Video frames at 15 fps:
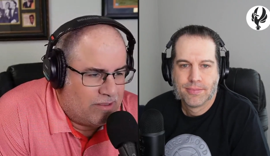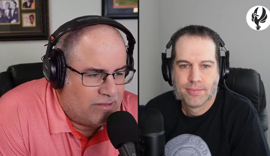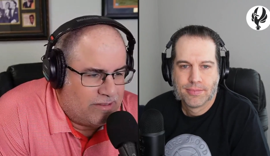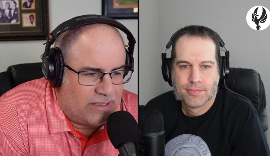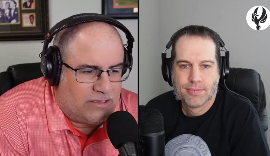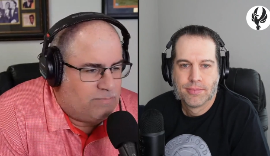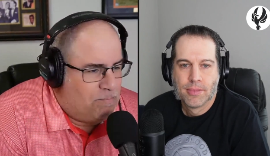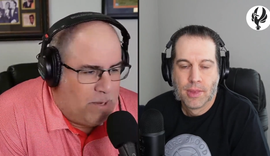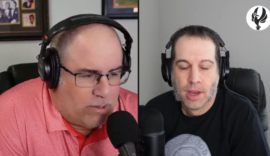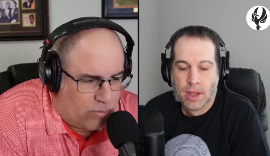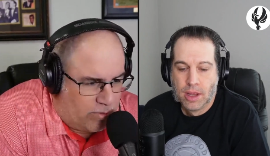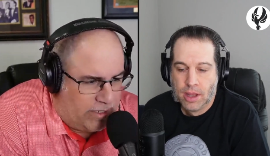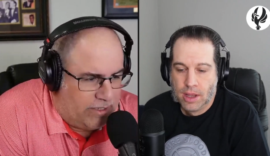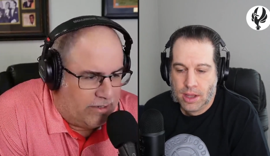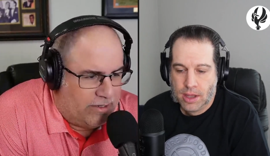Speaker 1: That
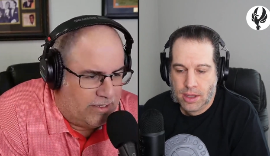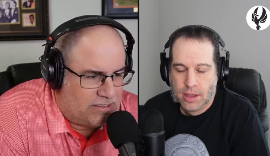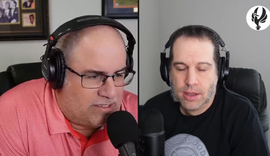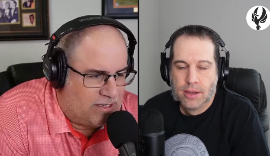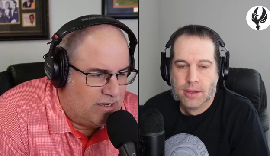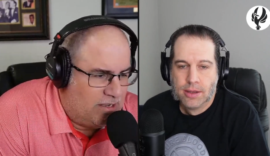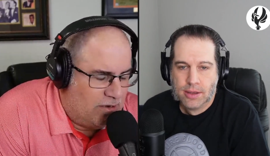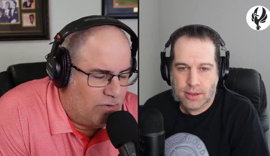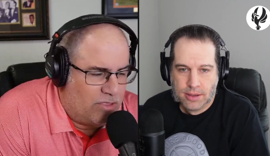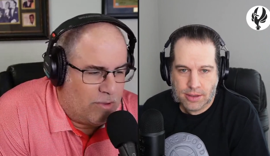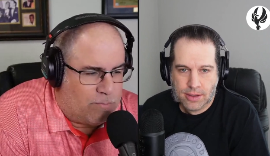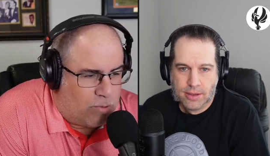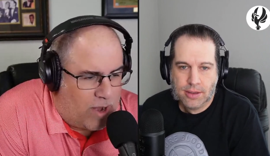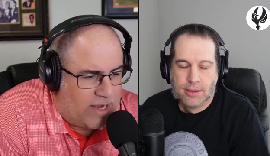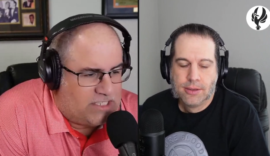period. It's you know the
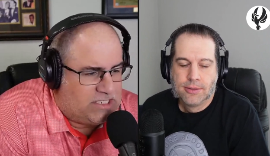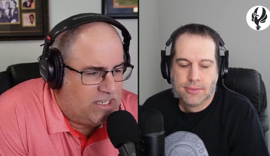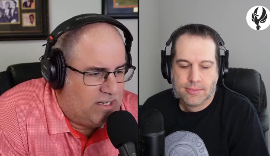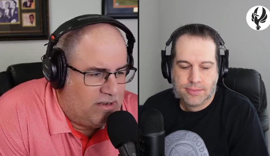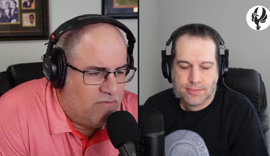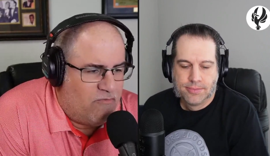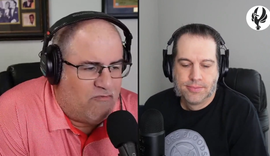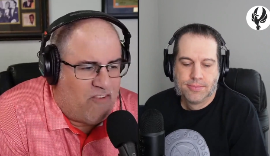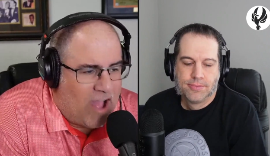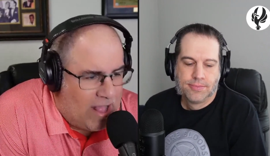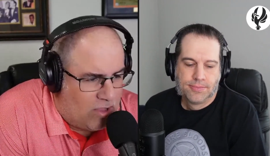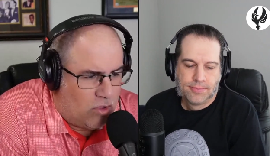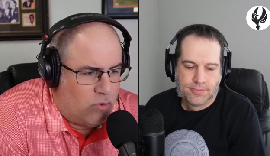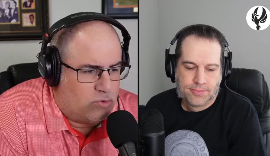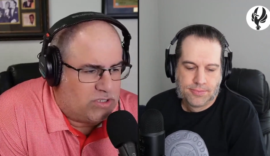pricing
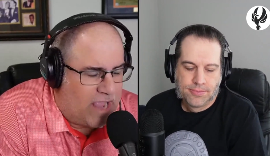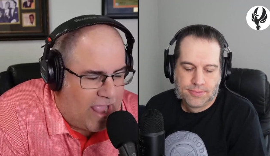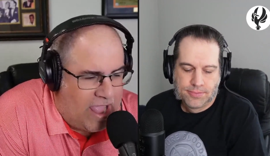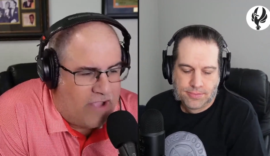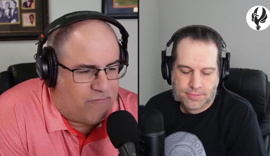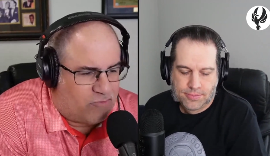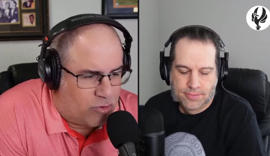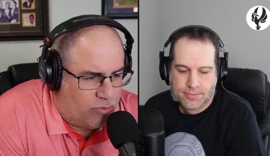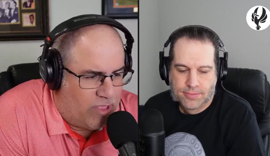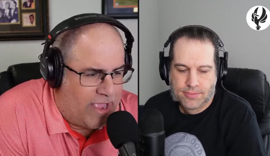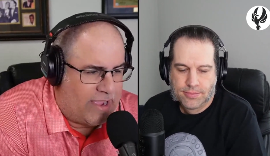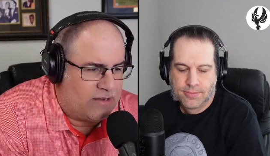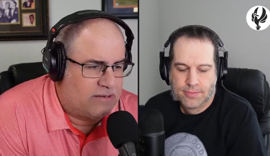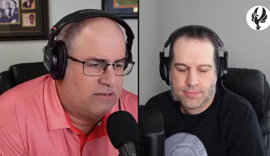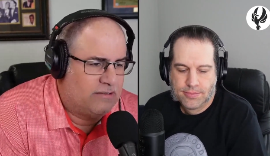follows after
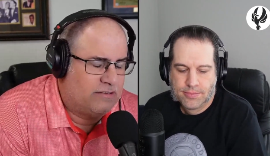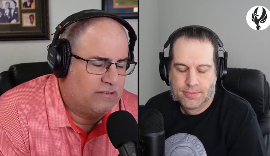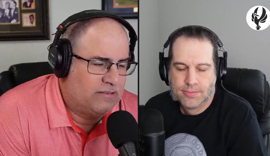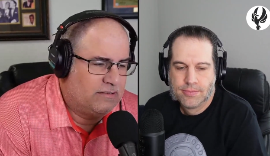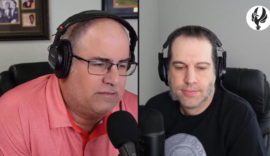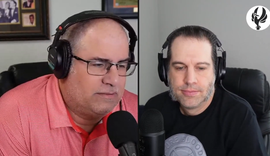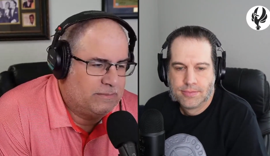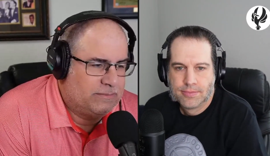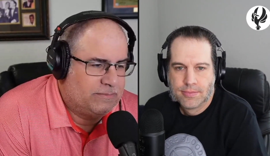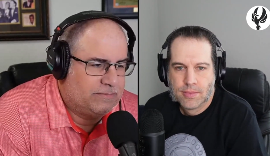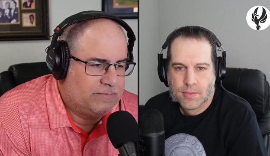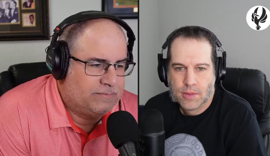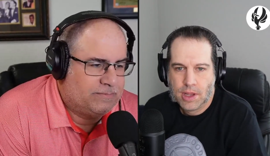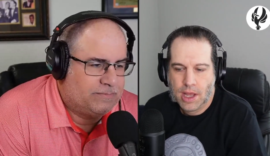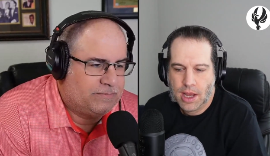that.
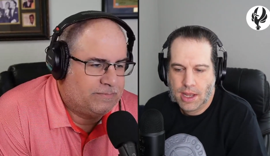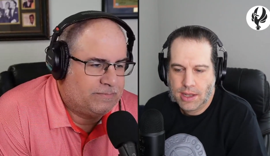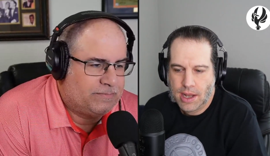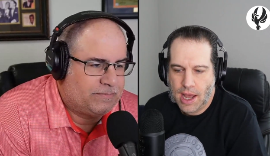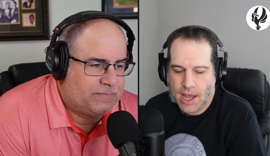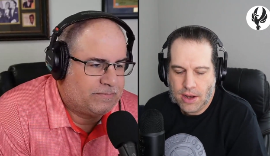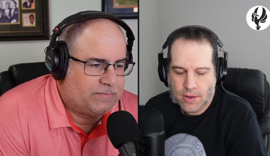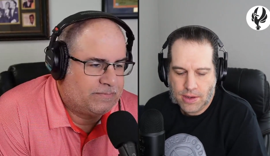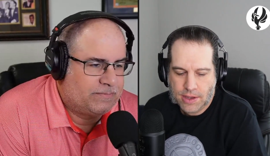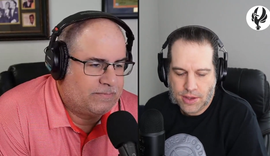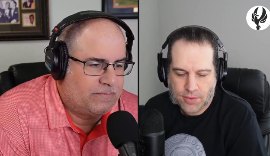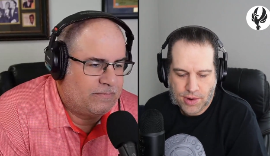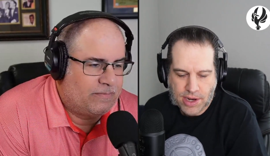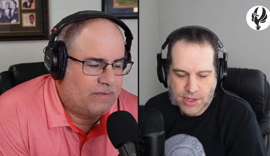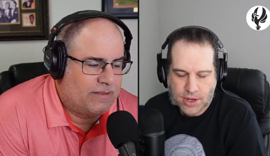
Speaker 2: Yeah, I, I,
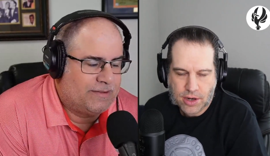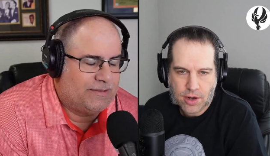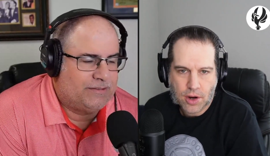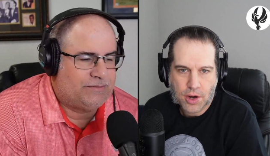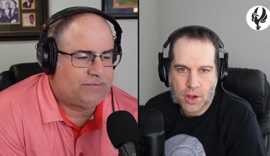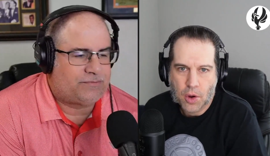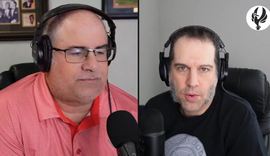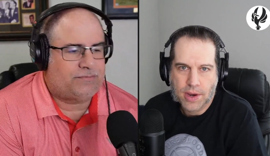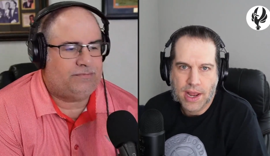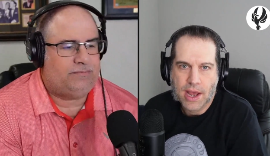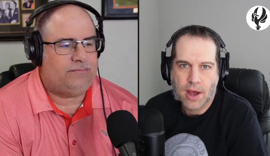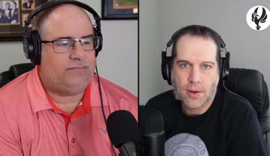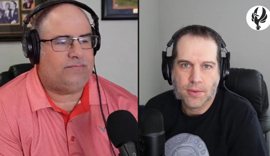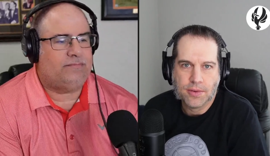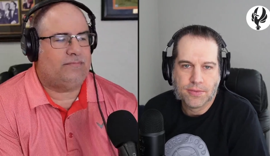the rates aren't going to go
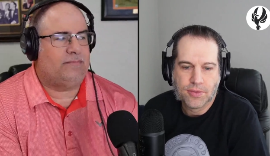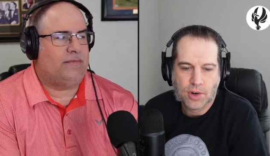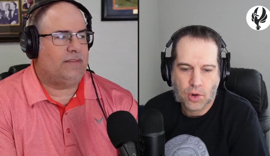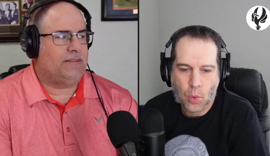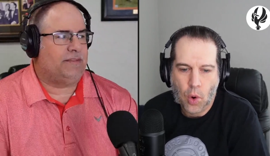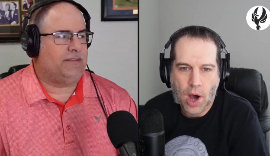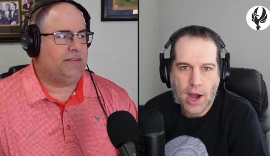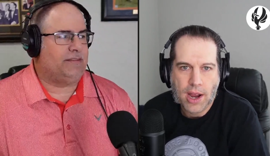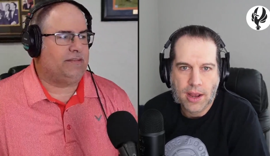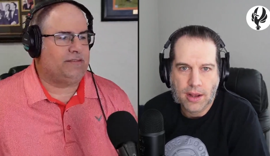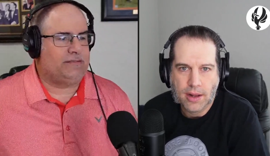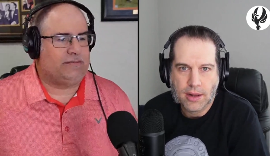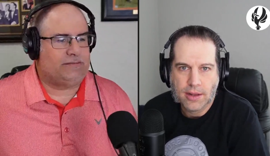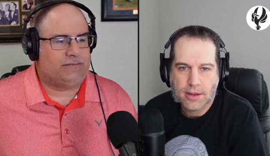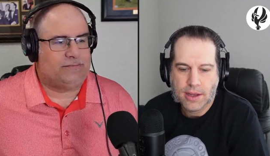down for a
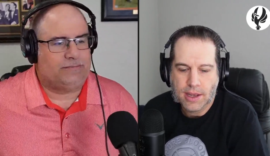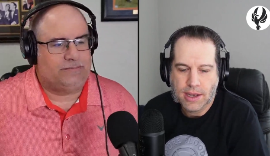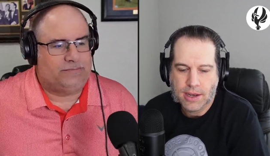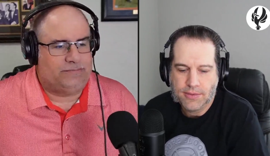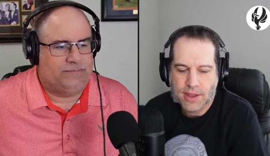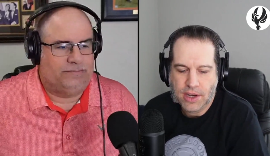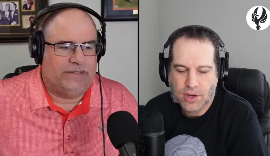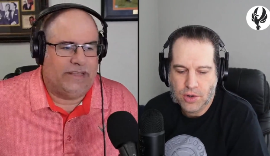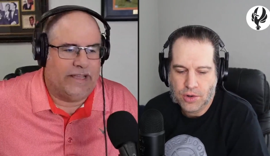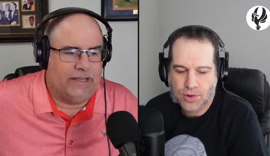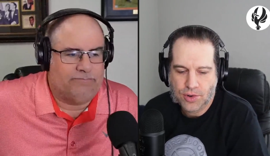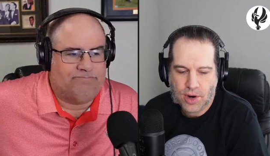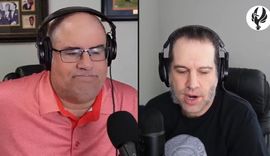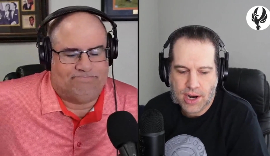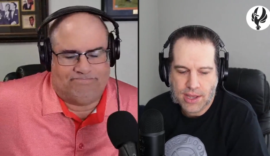while, and if they do yeah.
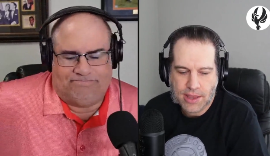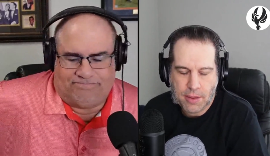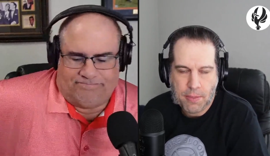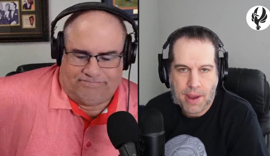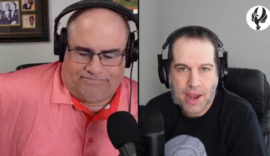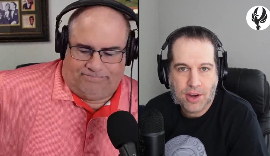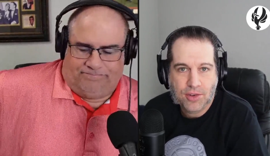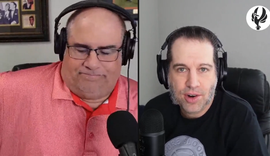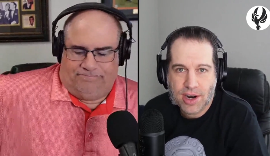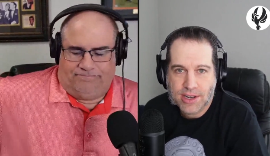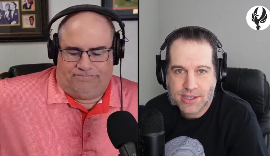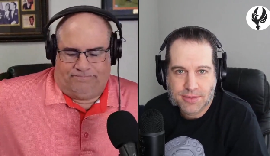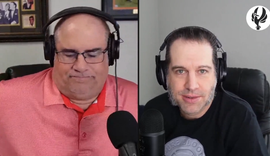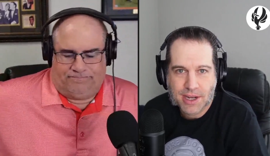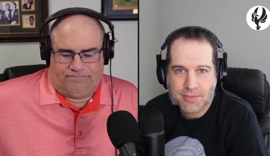try they may try
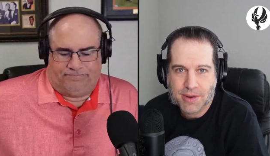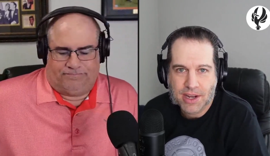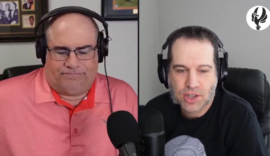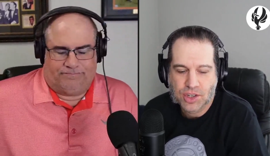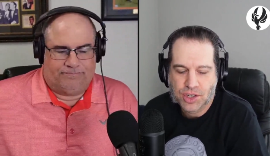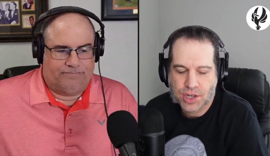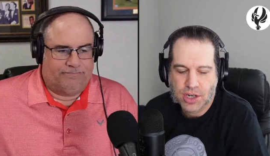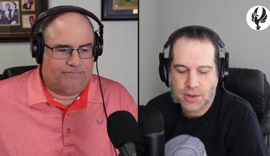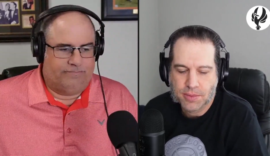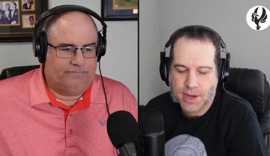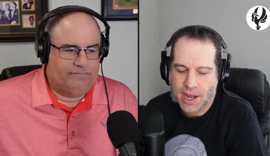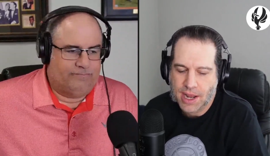it sometime next year. But